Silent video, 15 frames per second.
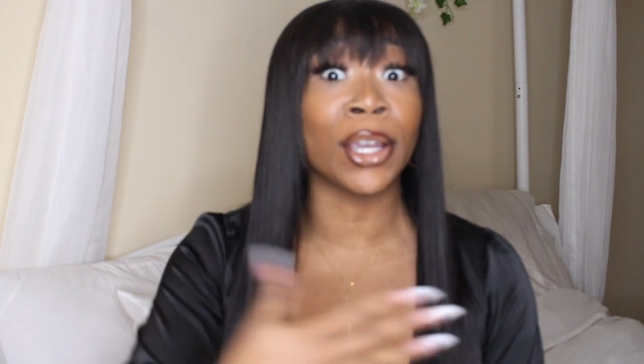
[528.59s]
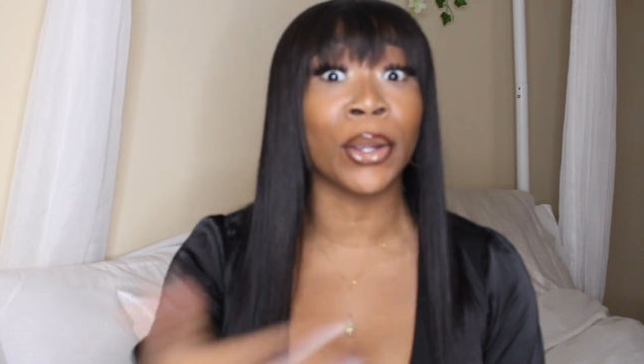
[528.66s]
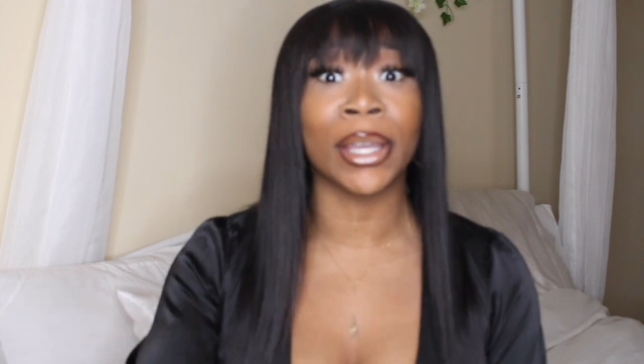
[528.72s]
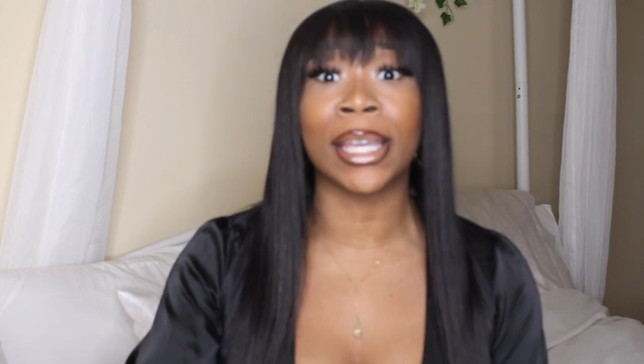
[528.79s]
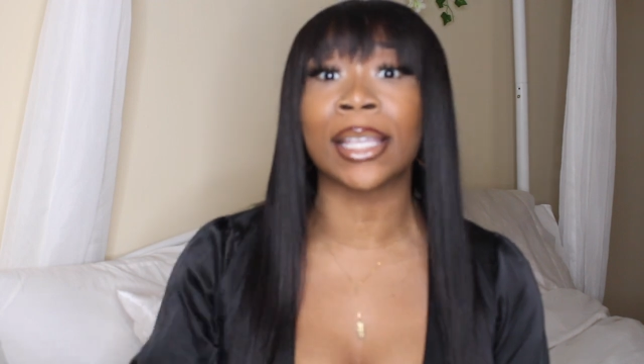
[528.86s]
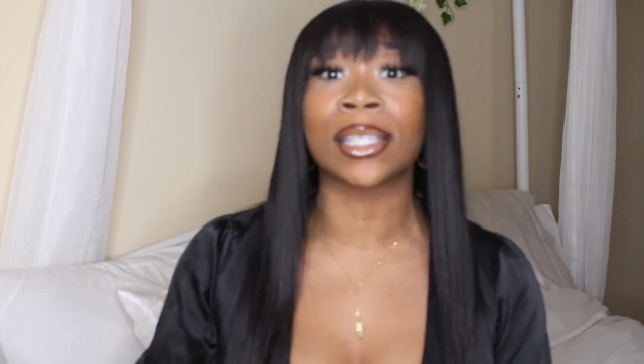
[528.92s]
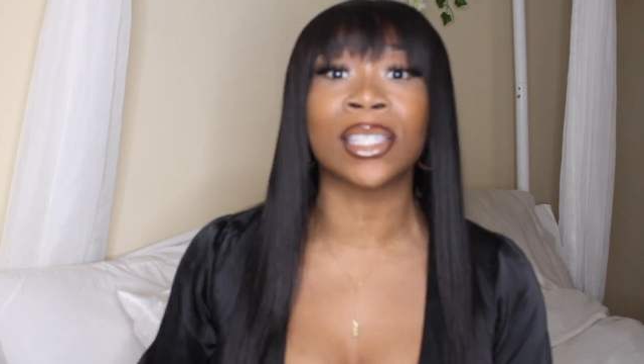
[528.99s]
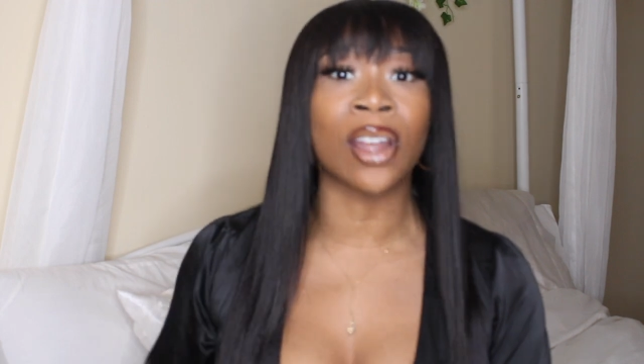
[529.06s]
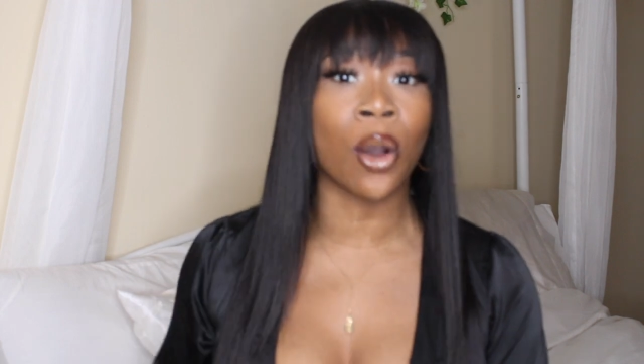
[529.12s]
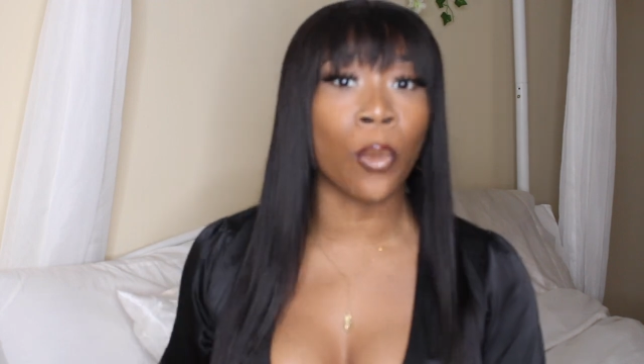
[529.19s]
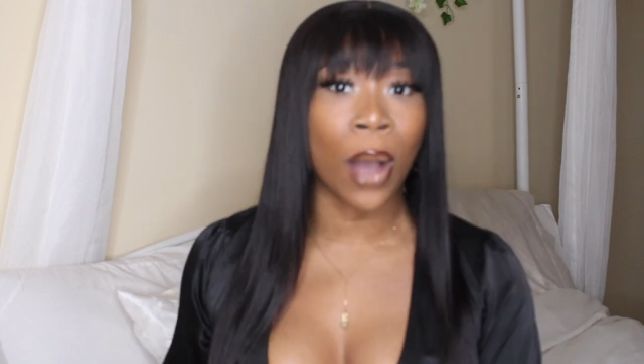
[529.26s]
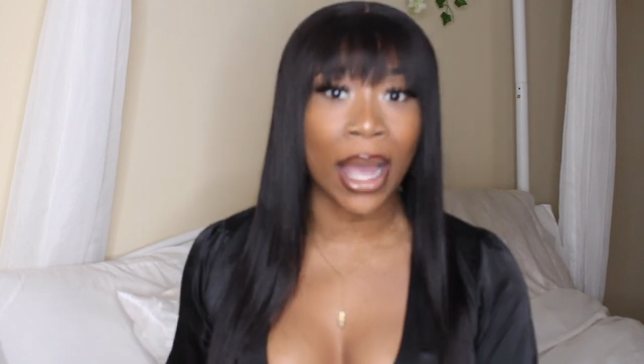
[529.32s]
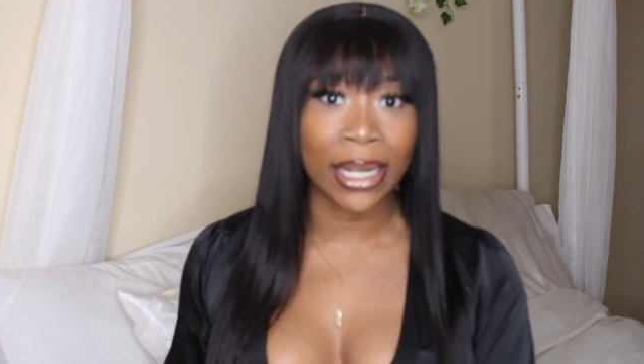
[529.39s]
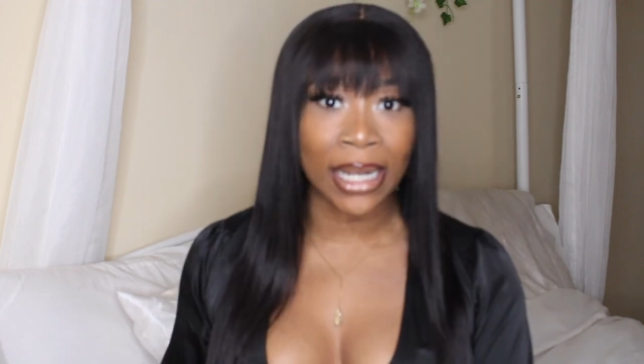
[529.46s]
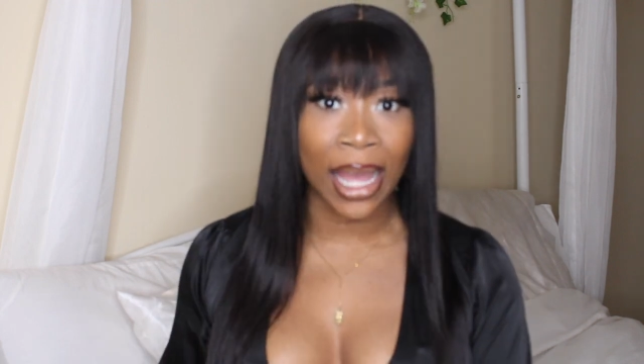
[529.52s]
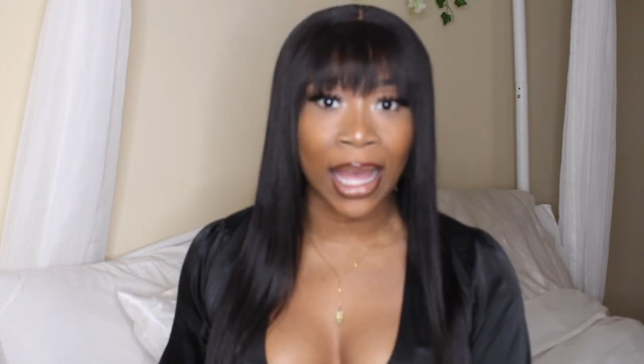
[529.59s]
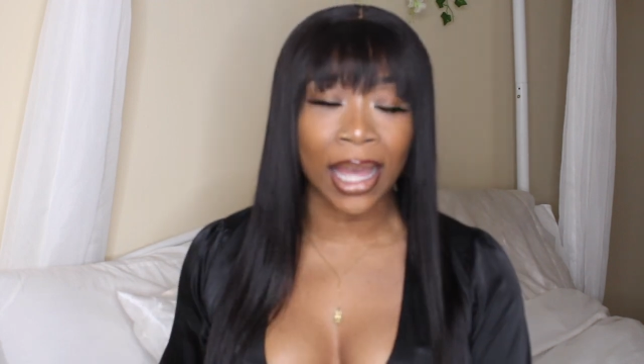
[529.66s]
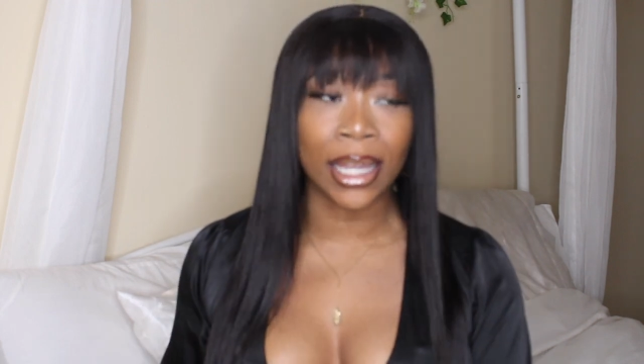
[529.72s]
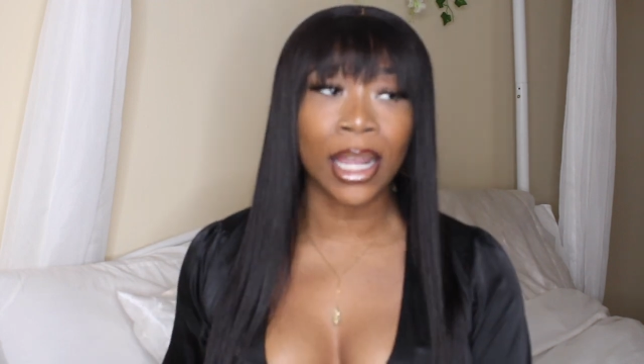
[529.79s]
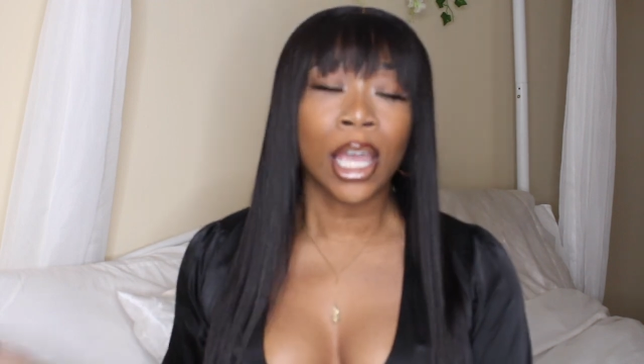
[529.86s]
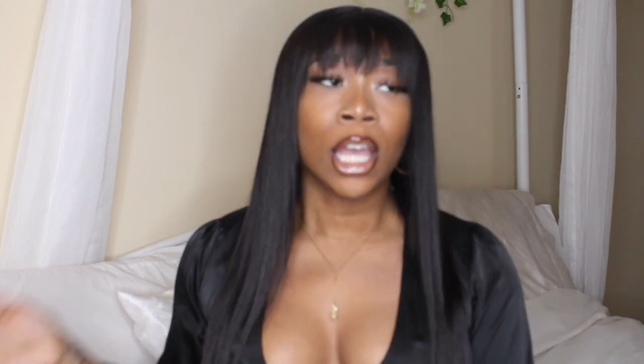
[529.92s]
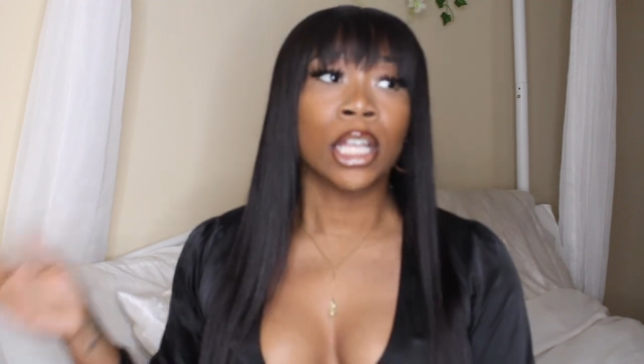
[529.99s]
there is no why
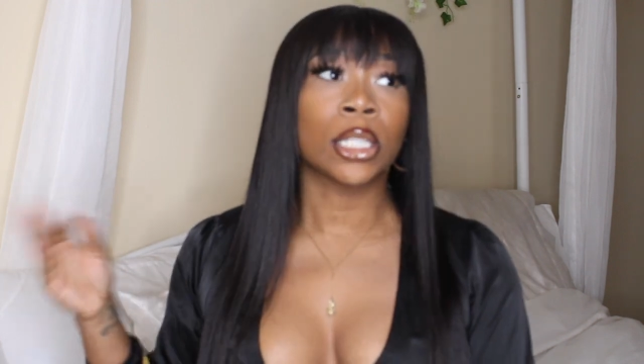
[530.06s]
not.